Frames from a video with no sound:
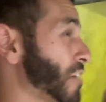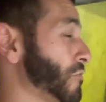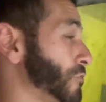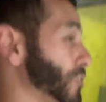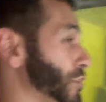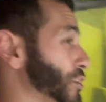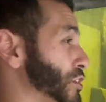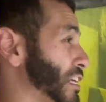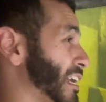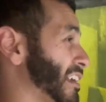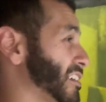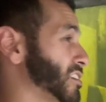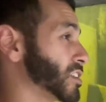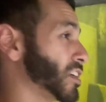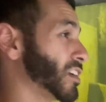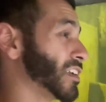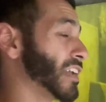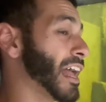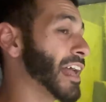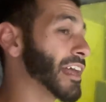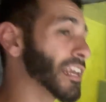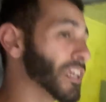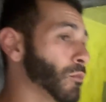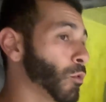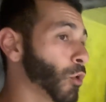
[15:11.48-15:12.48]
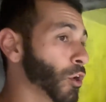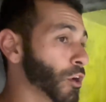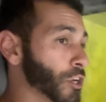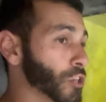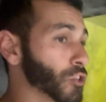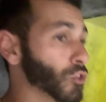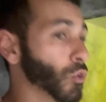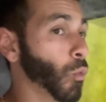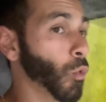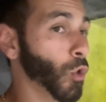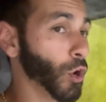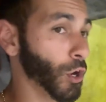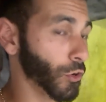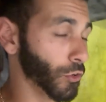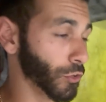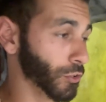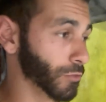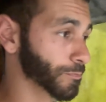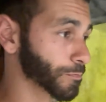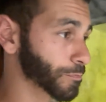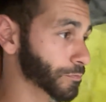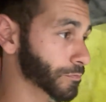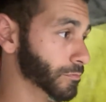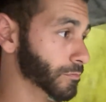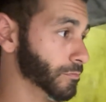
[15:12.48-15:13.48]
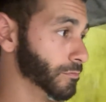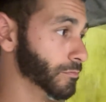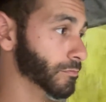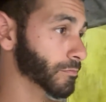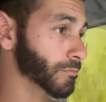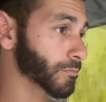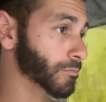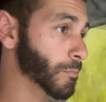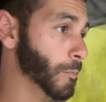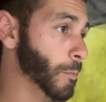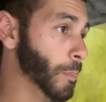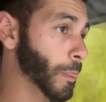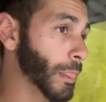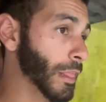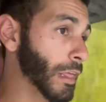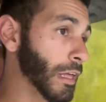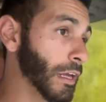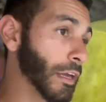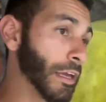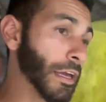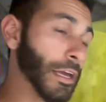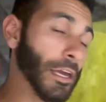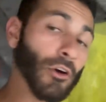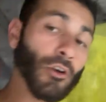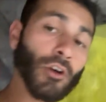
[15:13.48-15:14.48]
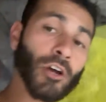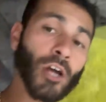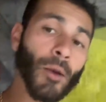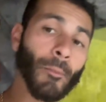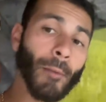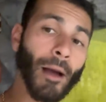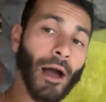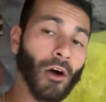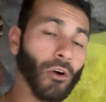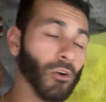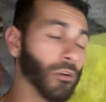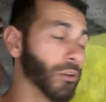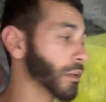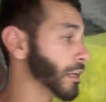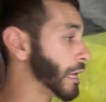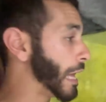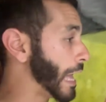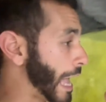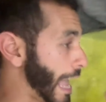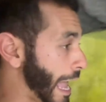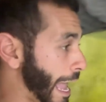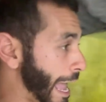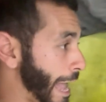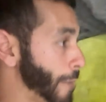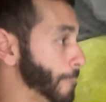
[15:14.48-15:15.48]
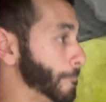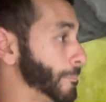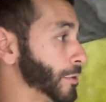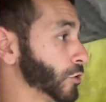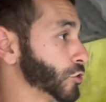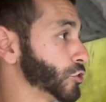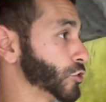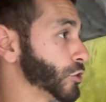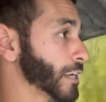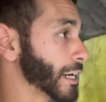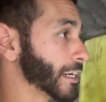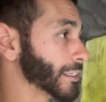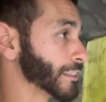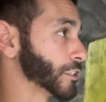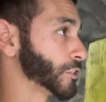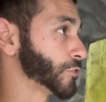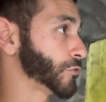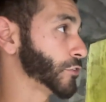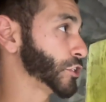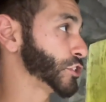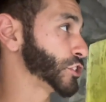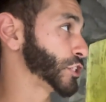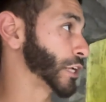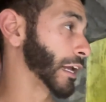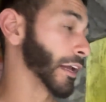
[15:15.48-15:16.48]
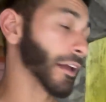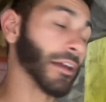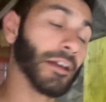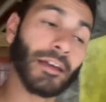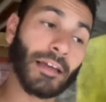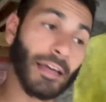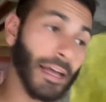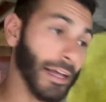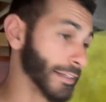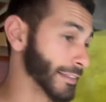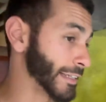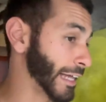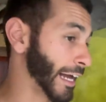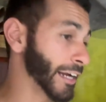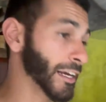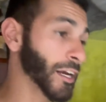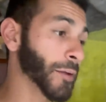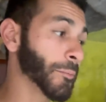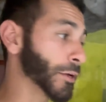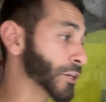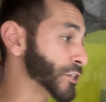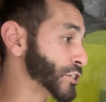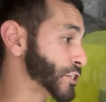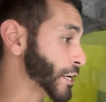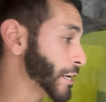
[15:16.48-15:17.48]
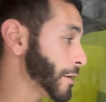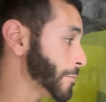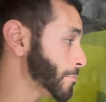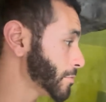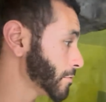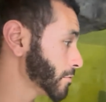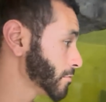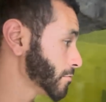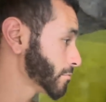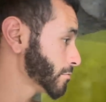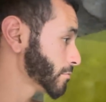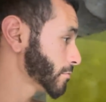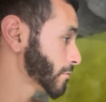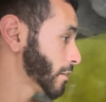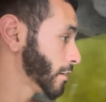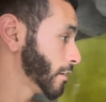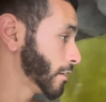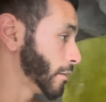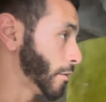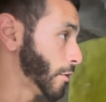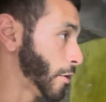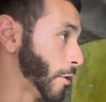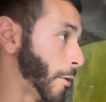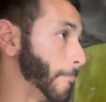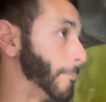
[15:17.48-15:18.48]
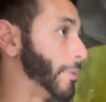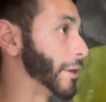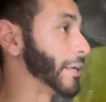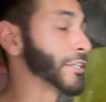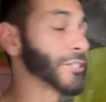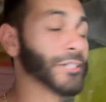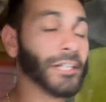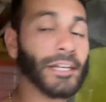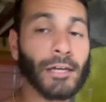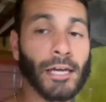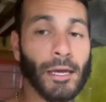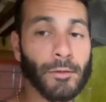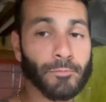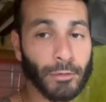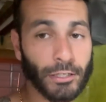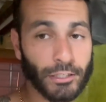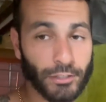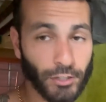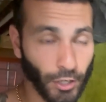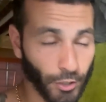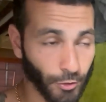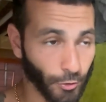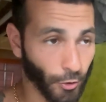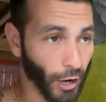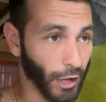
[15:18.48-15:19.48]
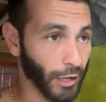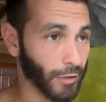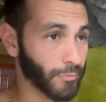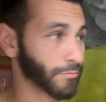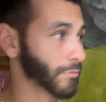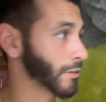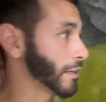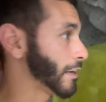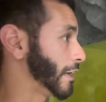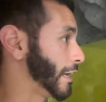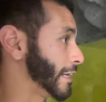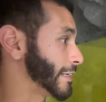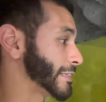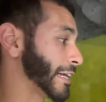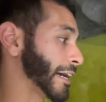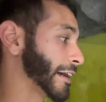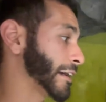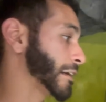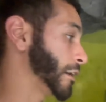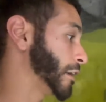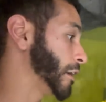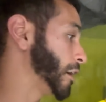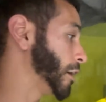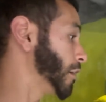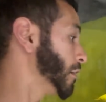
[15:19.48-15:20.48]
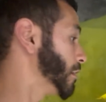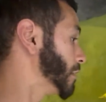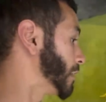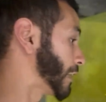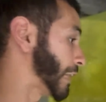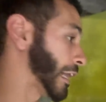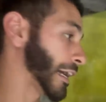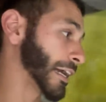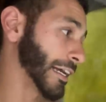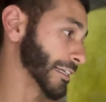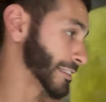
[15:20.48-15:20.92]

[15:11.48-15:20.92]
fish tanks done anywhere in the world, he'll come out and build you guys this fish tank. It's not gonna be cheap, but it's gonna be done right. It's not gonna, like I